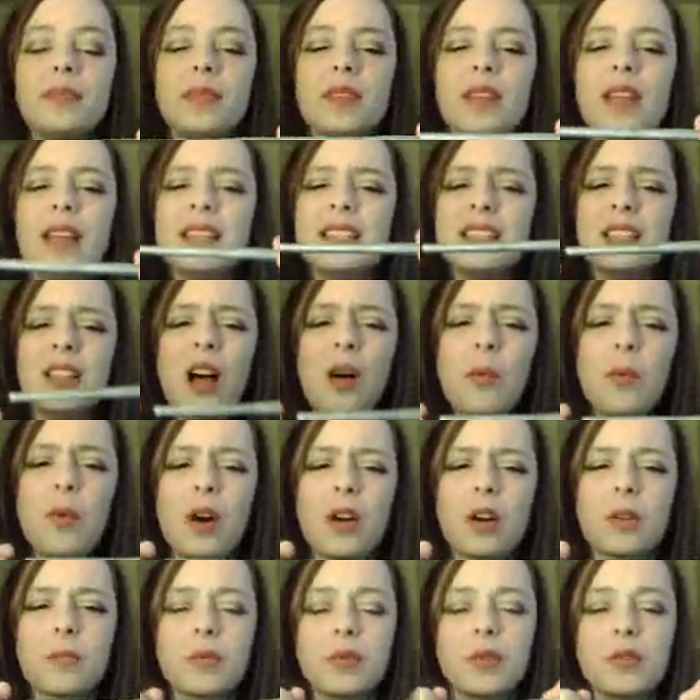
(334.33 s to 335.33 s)
it's not
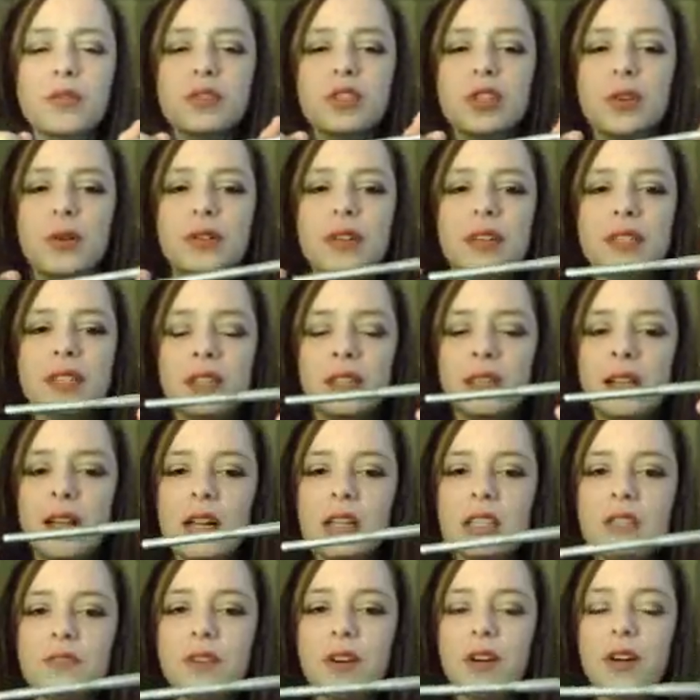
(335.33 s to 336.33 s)
waterproof so it doesn't
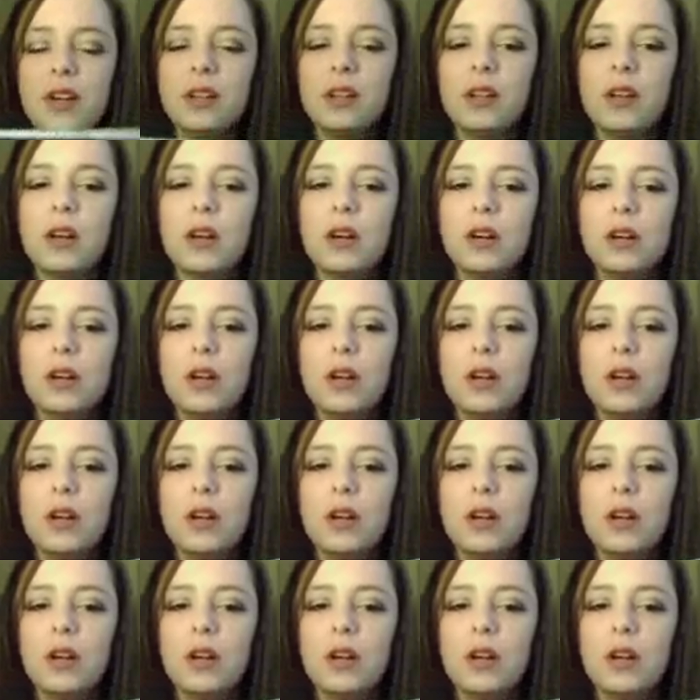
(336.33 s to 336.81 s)
last very long